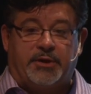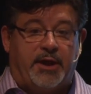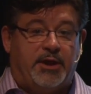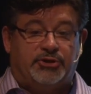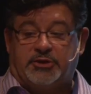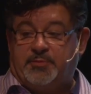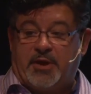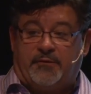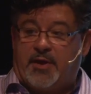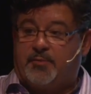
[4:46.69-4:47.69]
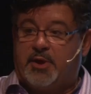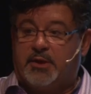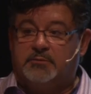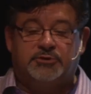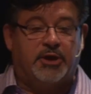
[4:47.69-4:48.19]
Asia. As a matter of fact,
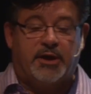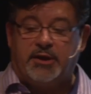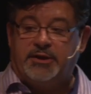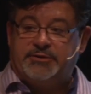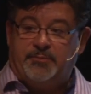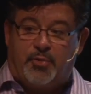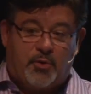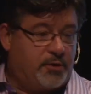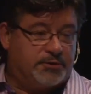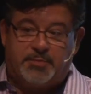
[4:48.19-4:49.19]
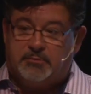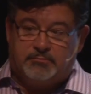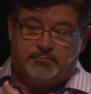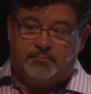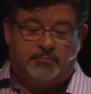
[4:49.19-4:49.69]
my Chinese importer has
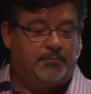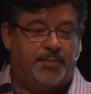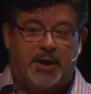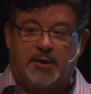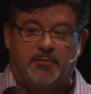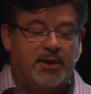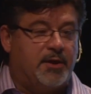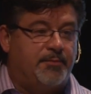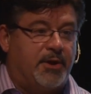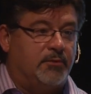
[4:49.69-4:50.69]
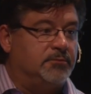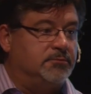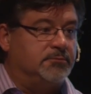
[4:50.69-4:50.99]
been bugging me about